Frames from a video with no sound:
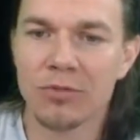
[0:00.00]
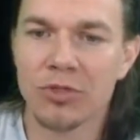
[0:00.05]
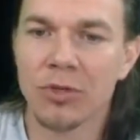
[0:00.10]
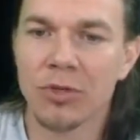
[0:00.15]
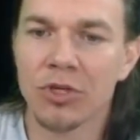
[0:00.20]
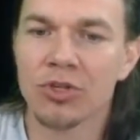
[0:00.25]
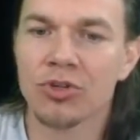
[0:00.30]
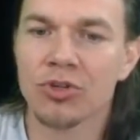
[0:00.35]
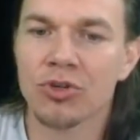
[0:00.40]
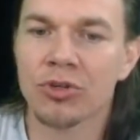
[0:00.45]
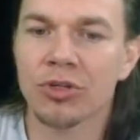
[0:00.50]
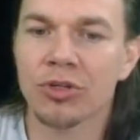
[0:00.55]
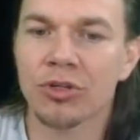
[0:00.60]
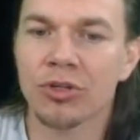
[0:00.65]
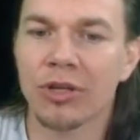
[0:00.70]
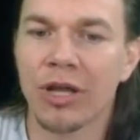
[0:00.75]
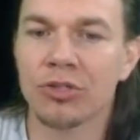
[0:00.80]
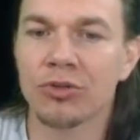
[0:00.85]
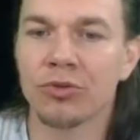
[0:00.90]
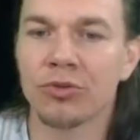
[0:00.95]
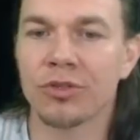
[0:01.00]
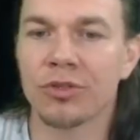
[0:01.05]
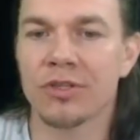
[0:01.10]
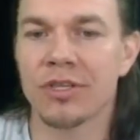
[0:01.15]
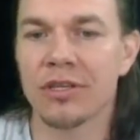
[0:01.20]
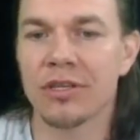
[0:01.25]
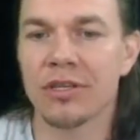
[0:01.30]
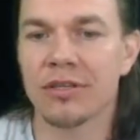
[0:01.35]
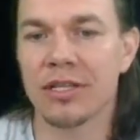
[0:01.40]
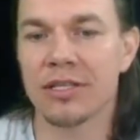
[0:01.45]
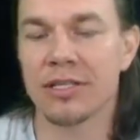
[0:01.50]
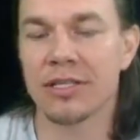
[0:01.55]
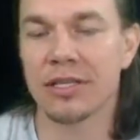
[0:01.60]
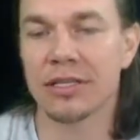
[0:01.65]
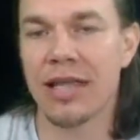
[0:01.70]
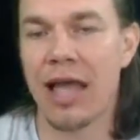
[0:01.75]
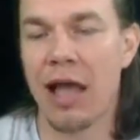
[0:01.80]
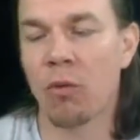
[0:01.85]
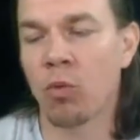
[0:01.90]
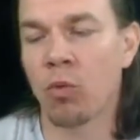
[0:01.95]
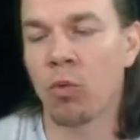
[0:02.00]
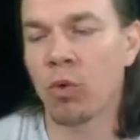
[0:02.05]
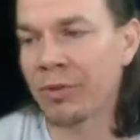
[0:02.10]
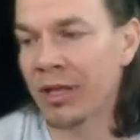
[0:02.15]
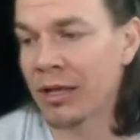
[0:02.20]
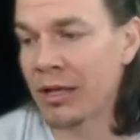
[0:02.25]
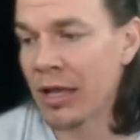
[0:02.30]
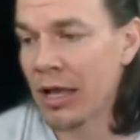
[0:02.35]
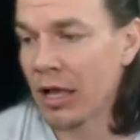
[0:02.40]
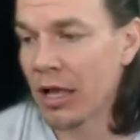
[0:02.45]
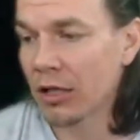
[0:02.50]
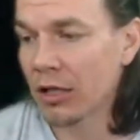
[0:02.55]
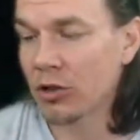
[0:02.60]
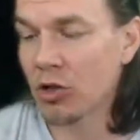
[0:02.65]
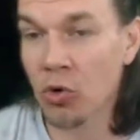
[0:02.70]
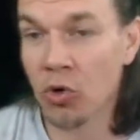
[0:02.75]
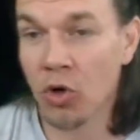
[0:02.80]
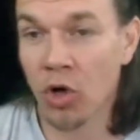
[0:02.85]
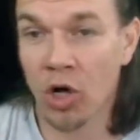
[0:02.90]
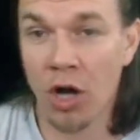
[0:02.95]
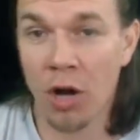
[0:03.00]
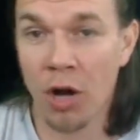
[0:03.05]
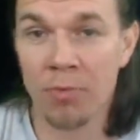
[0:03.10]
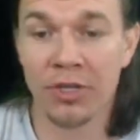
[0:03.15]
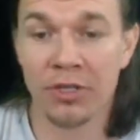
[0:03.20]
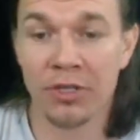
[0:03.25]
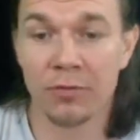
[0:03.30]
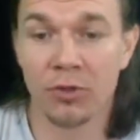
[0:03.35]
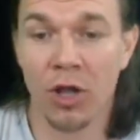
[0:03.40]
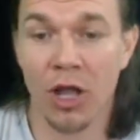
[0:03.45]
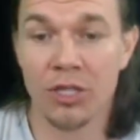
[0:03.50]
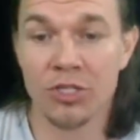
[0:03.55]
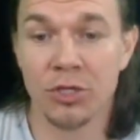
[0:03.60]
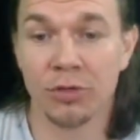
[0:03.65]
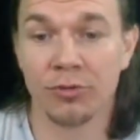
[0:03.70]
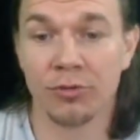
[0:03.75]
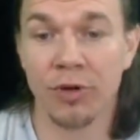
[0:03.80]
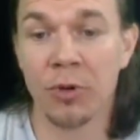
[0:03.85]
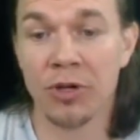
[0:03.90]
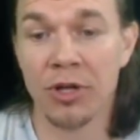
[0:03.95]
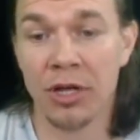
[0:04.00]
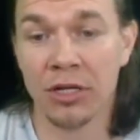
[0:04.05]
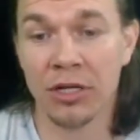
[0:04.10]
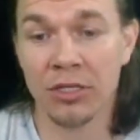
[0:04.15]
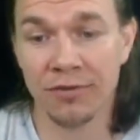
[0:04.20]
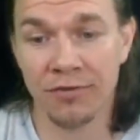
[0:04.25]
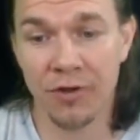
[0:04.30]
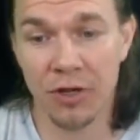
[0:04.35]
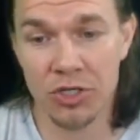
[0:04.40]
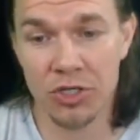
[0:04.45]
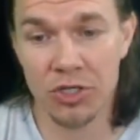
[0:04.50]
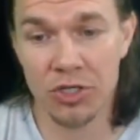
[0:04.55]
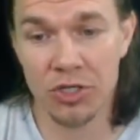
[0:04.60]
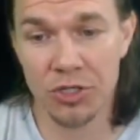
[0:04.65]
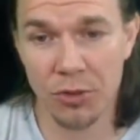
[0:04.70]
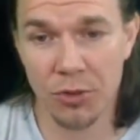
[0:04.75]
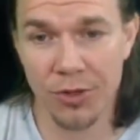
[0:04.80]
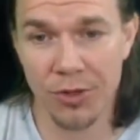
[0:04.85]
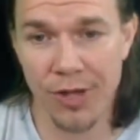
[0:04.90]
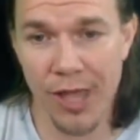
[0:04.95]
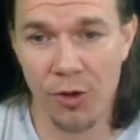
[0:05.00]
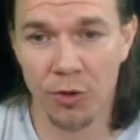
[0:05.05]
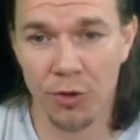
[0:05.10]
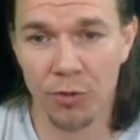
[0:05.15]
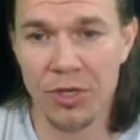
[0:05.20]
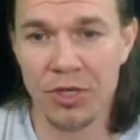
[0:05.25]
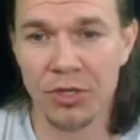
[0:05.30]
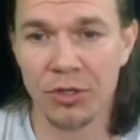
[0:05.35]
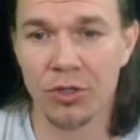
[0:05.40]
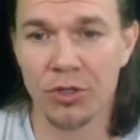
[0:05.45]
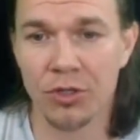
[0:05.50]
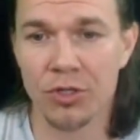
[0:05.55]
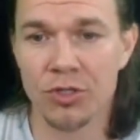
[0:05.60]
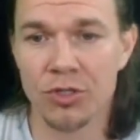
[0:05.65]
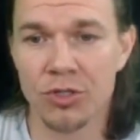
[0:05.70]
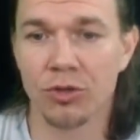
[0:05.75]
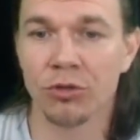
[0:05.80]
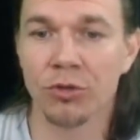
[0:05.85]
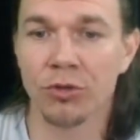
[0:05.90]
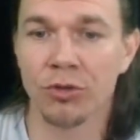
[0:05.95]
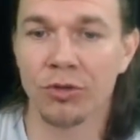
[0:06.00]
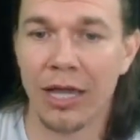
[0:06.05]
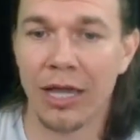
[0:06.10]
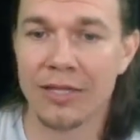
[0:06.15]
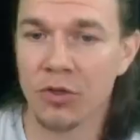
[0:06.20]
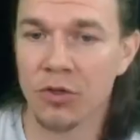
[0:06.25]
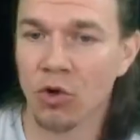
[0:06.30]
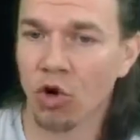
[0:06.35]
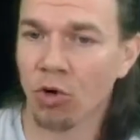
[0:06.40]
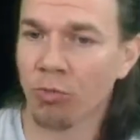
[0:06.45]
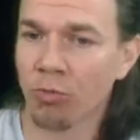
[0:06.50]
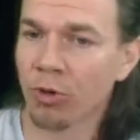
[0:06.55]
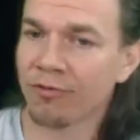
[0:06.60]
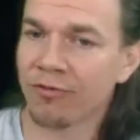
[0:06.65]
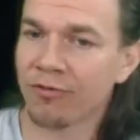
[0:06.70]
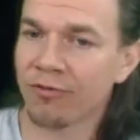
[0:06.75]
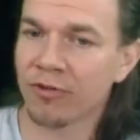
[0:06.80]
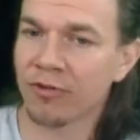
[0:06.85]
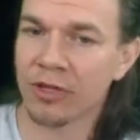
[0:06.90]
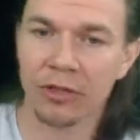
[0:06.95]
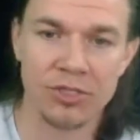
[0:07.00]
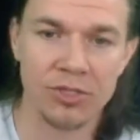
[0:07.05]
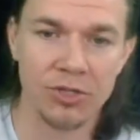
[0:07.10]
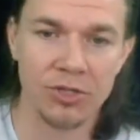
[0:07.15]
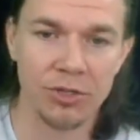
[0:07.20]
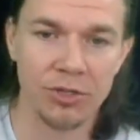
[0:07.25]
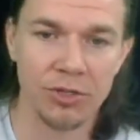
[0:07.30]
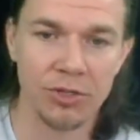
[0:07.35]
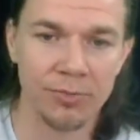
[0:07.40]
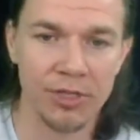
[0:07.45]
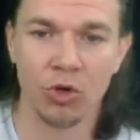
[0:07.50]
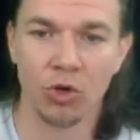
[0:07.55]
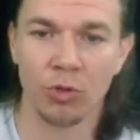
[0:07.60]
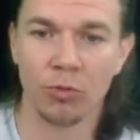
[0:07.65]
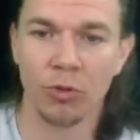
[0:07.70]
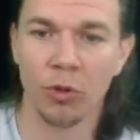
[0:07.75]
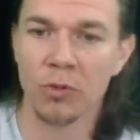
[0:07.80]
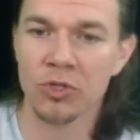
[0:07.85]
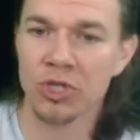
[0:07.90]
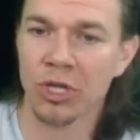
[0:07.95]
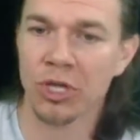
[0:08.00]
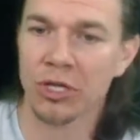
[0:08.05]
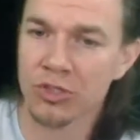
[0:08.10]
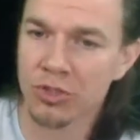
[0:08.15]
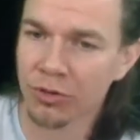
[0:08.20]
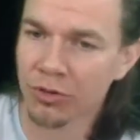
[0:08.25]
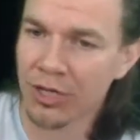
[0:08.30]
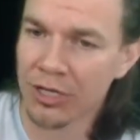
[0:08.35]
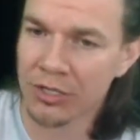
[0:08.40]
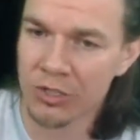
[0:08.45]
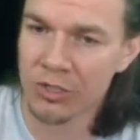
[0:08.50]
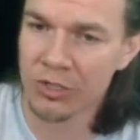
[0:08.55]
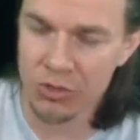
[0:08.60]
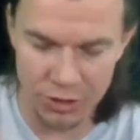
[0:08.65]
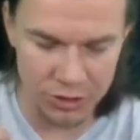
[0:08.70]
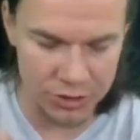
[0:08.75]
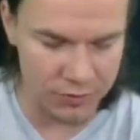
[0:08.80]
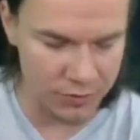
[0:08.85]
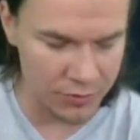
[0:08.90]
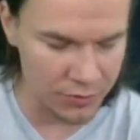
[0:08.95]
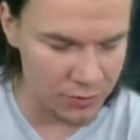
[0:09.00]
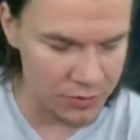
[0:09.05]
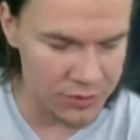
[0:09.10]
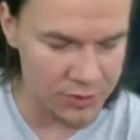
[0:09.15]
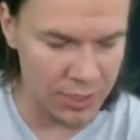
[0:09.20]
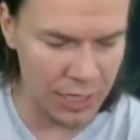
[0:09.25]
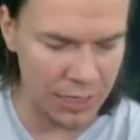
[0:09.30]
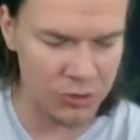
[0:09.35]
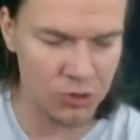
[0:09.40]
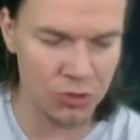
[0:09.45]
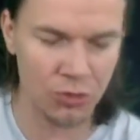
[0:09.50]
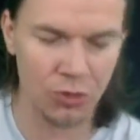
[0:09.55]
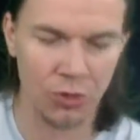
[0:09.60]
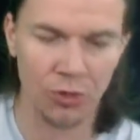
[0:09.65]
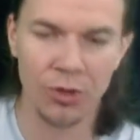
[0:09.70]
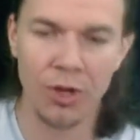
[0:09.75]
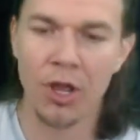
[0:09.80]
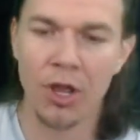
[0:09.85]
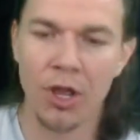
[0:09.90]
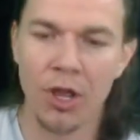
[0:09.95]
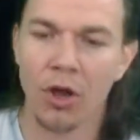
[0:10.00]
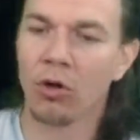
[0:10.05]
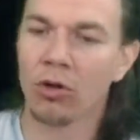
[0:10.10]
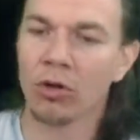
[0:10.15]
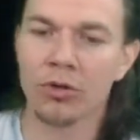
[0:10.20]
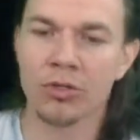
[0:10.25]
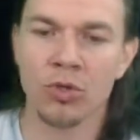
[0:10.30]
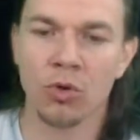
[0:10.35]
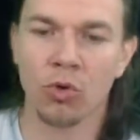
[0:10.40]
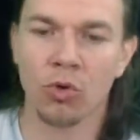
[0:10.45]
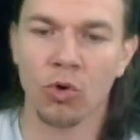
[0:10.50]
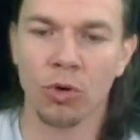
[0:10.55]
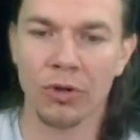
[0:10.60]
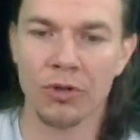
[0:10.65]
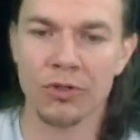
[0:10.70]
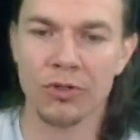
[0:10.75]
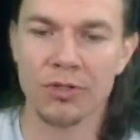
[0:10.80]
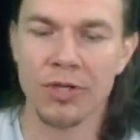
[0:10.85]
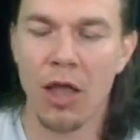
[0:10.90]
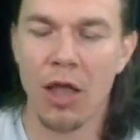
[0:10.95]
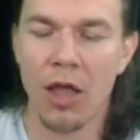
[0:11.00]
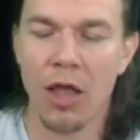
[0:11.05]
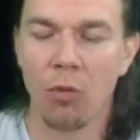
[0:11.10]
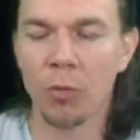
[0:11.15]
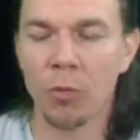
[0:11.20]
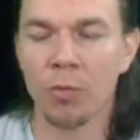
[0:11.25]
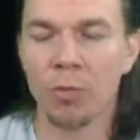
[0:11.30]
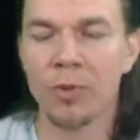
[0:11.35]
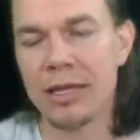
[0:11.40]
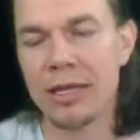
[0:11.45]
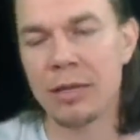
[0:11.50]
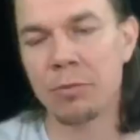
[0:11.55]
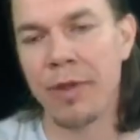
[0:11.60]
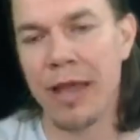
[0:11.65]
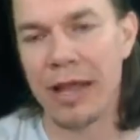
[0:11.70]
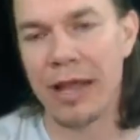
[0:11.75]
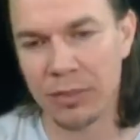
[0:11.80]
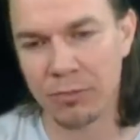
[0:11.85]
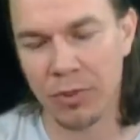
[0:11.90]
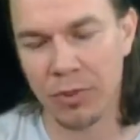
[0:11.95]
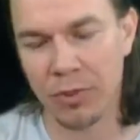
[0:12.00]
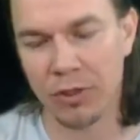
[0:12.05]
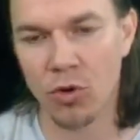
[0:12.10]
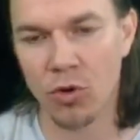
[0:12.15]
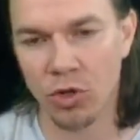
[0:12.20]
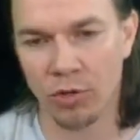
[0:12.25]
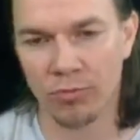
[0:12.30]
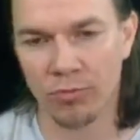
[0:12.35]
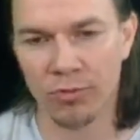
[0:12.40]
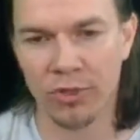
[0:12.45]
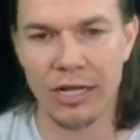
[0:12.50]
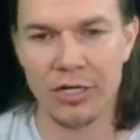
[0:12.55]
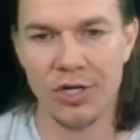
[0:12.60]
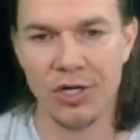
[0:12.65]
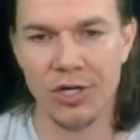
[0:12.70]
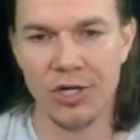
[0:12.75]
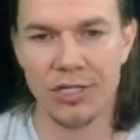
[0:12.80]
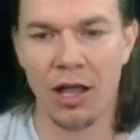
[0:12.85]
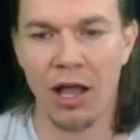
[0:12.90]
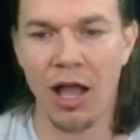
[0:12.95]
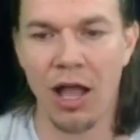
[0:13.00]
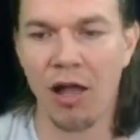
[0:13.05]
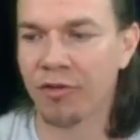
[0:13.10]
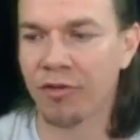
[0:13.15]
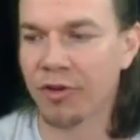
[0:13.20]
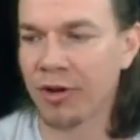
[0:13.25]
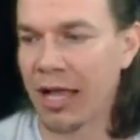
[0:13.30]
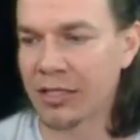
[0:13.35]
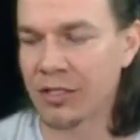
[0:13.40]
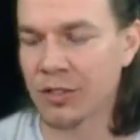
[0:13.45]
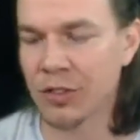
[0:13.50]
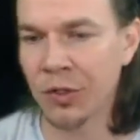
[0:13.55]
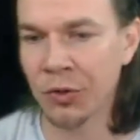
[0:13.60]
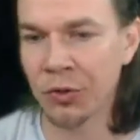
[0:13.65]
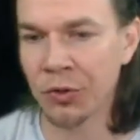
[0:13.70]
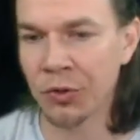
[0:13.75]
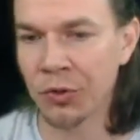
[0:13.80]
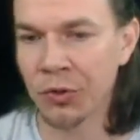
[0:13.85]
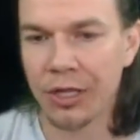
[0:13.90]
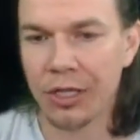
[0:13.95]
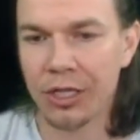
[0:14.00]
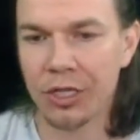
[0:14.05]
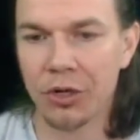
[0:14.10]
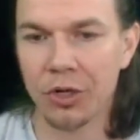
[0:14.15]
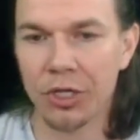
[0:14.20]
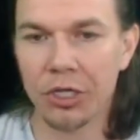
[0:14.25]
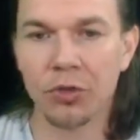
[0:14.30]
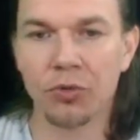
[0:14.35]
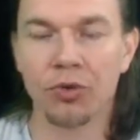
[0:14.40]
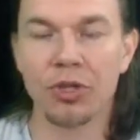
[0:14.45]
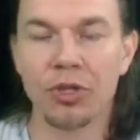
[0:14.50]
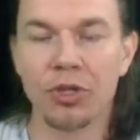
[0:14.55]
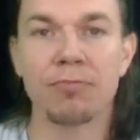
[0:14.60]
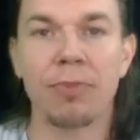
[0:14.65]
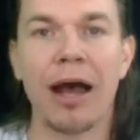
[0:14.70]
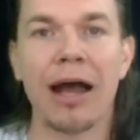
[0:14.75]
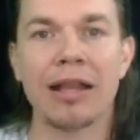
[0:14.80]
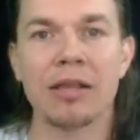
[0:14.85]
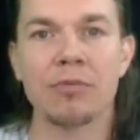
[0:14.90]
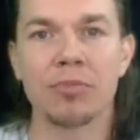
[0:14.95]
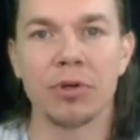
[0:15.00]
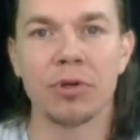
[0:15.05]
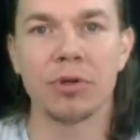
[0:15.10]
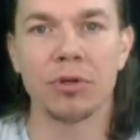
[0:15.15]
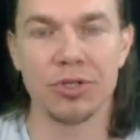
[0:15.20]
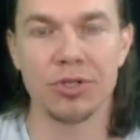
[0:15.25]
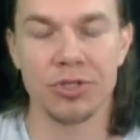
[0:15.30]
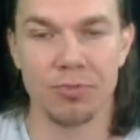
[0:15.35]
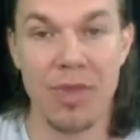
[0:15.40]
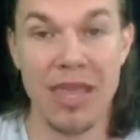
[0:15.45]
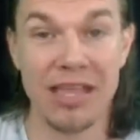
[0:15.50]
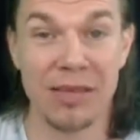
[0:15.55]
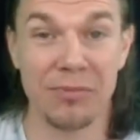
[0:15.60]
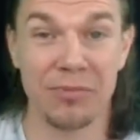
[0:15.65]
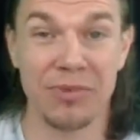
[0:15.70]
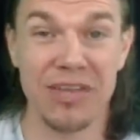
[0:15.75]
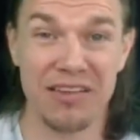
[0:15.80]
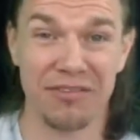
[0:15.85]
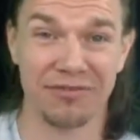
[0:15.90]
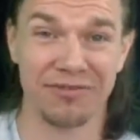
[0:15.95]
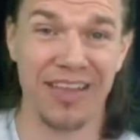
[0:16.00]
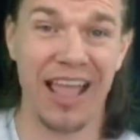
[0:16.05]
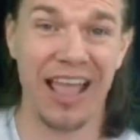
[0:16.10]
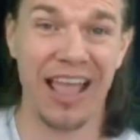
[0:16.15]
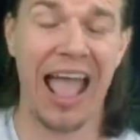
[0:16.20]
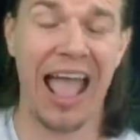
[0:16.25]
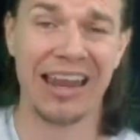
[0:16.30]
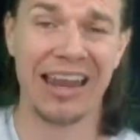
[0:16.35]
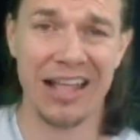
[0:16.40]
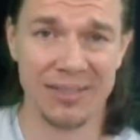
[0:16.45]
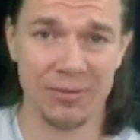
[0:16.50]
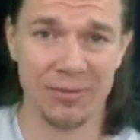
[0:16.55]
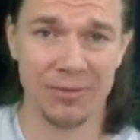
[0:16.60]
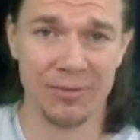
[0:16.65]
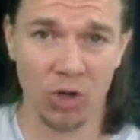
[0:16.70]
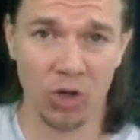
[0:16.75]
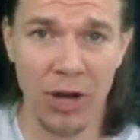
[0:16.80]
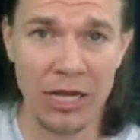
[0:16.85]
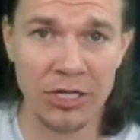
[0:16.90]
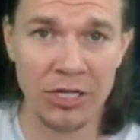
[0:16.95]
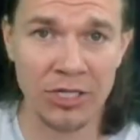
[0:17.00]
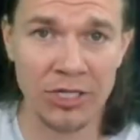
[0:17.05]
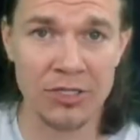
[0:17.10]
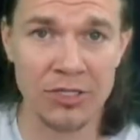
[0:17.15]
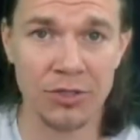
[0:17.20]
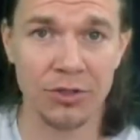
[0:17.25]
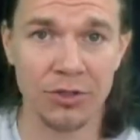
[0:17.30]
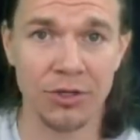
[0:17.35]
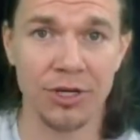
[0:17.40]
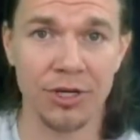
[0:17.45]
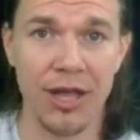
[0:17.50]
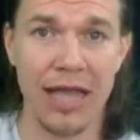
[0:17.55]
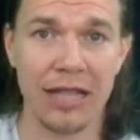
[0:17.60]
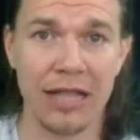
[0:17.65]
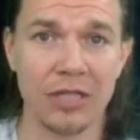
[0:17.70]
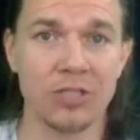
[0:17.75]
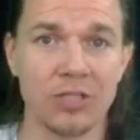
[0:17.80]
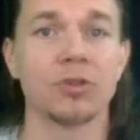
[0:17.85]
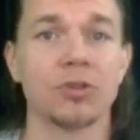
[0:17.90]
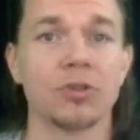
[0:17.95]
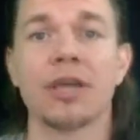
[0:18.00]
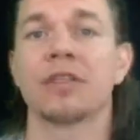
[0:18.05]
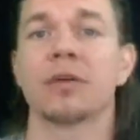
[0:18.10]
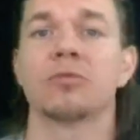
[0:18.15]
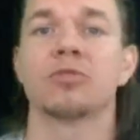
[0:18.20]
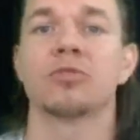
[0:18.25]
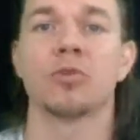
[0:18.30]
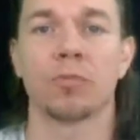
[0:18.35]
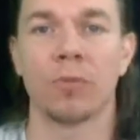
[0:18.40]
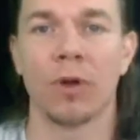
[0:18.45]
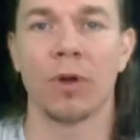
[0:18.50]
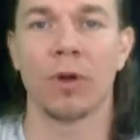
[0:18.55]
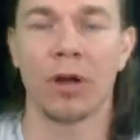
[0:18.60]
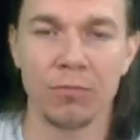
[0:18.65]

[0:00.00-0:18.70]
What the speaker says: So make sure that you're not doing things like that. Women, low carb can cause your reproductive function to go down because your luteinizing hormone, follicular stimulating hormone, progesterone, estrogen, testosterone, all those hormones will be impacted by low carbohydrates. I often had to, increase bodybuilders and make them gain fat and add some carbohydrates into their diet to get them to